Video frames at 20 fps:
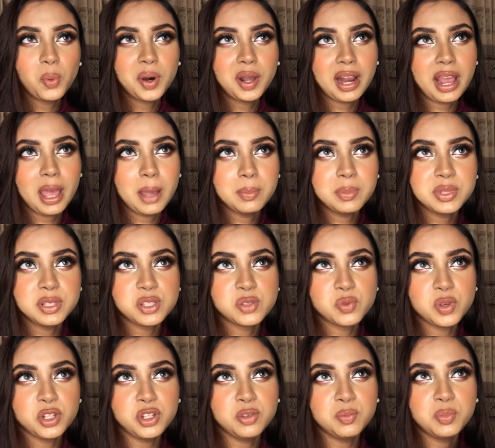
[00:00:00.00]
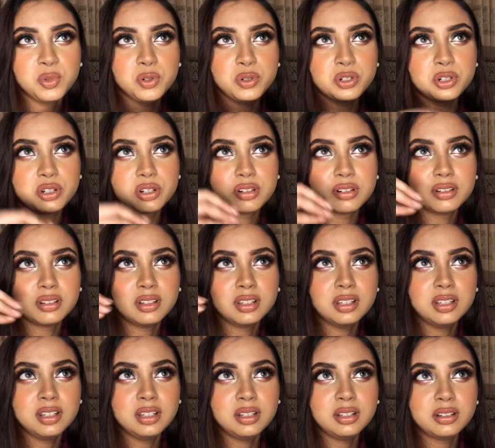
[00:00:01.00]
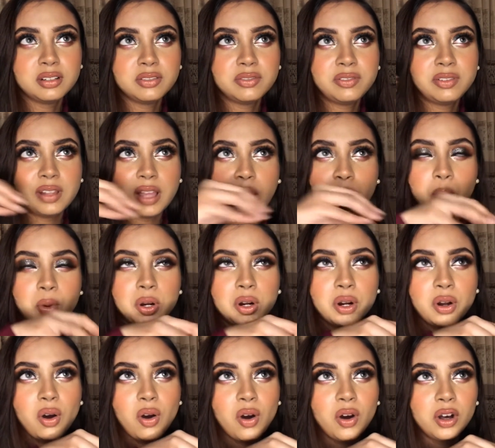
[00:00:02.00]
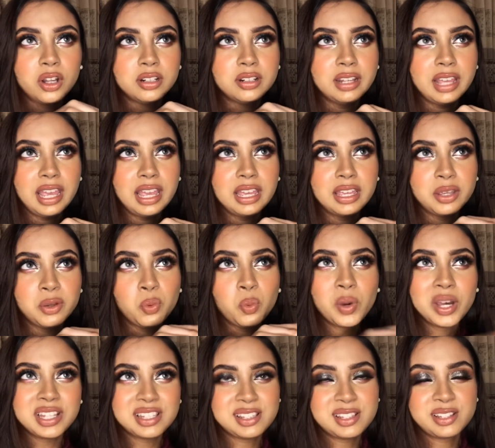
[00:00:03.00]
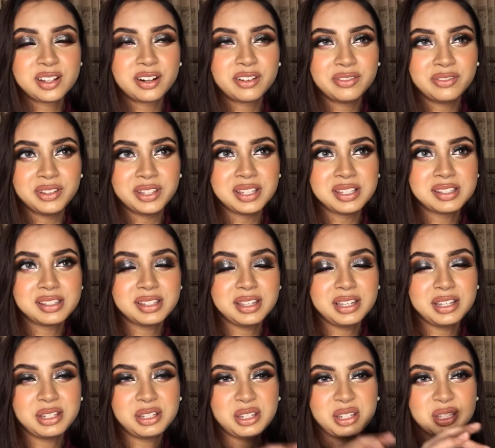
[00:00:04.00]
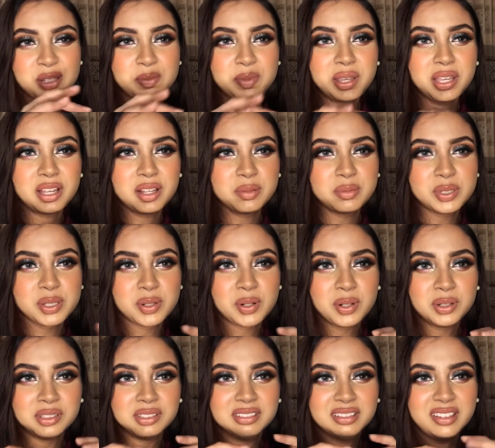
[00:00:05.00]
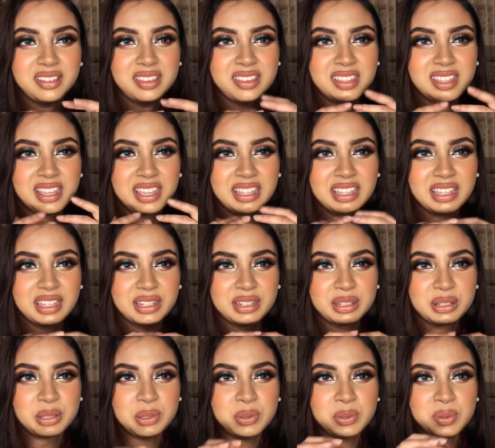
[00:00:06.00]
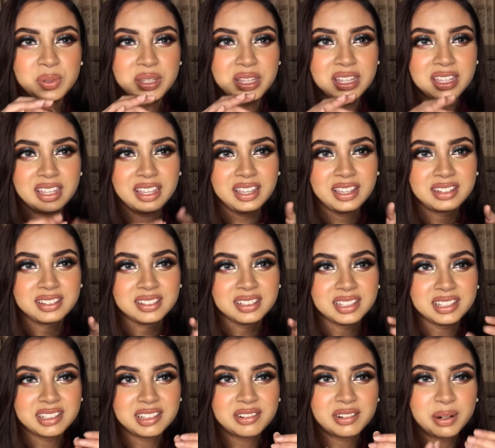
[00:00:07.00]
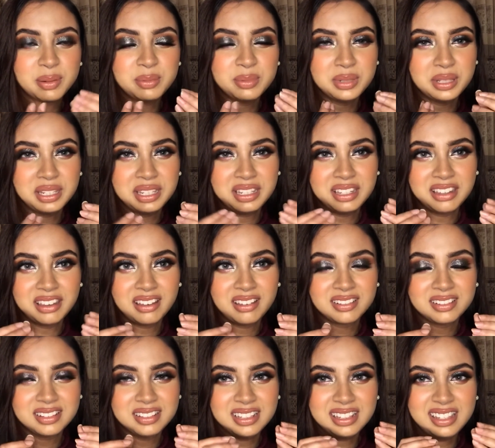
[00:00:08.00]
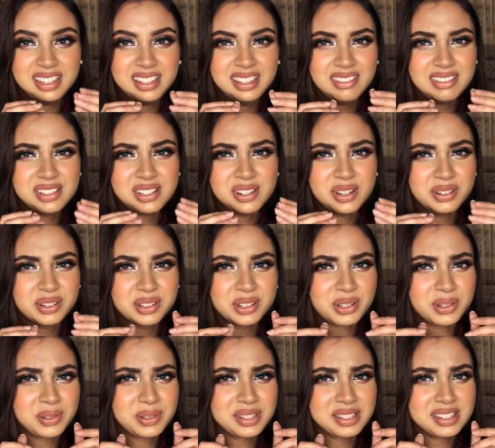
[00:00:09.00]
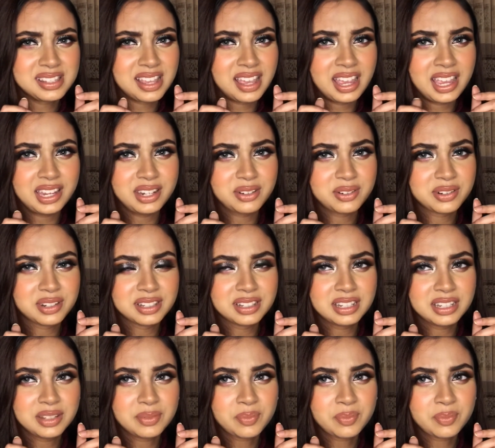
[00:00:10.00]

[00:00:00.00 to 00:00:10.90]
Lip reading: happens when you put flour on a wet surface. It just becomes all thick and gooey and like crumbly, and it's not a good sight really.